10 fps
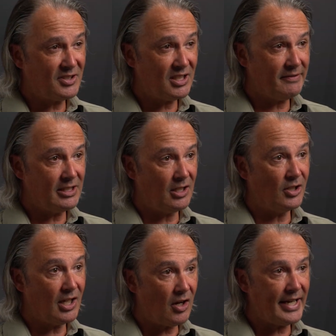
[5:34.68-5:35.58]
of material
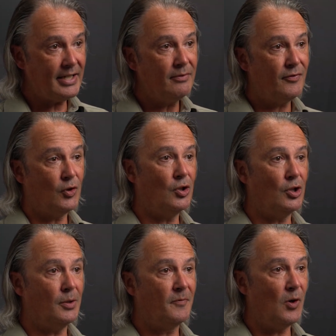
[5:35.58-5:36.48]
online
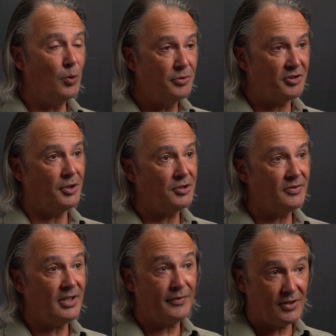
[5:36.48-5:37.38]
for all sorts
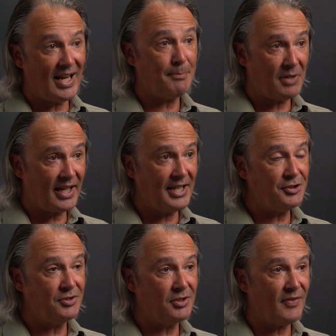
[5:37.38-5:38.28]
of different
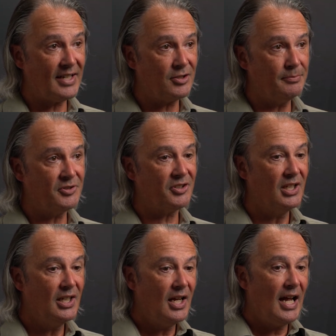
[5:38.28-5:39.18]
applications of
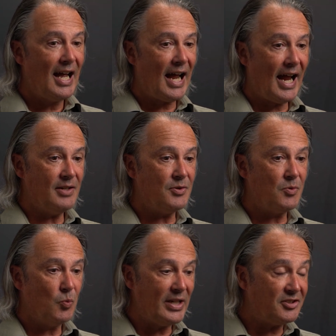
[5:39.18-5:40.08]
ADAMS,
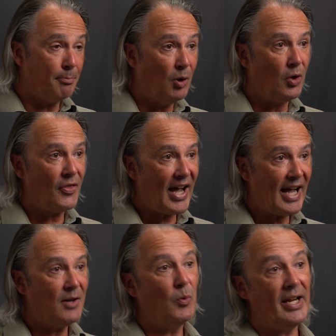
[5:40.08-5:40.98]
and we support
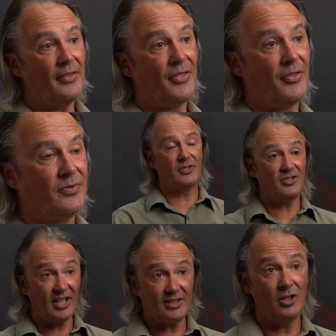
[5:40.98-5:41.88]
that with the
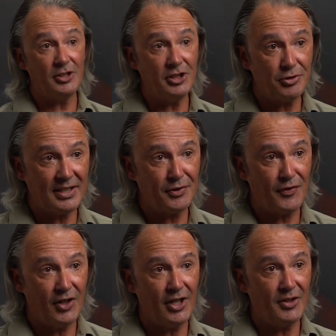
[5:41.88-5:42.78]
technology
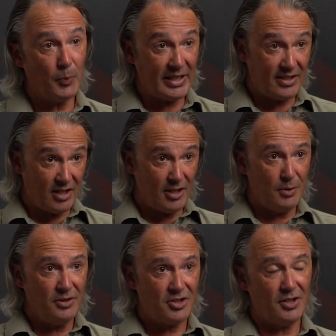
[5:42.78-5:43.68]
transfer that we
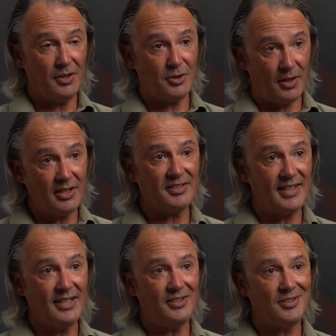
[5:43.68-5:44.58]
do to, to
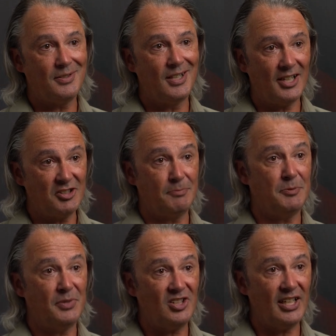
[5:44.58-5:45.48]
understand the
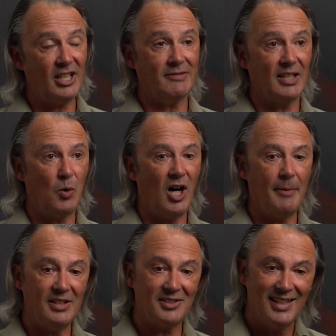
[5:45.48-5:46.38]
customer's particular
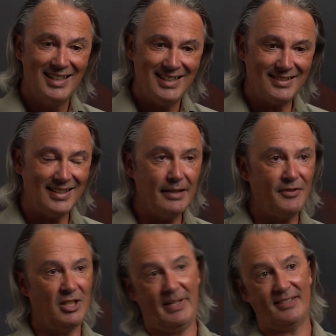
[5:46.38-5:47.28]
requirements and
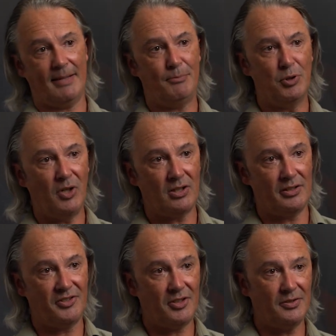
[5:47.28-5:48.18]
deliver them example
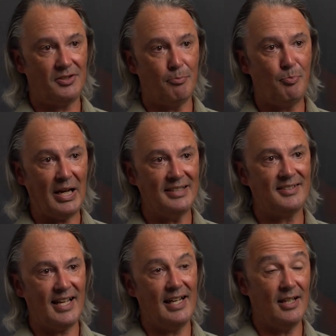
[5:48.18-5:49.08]
models to, to
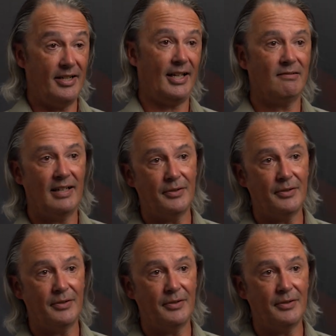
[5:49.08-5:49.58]
base their learning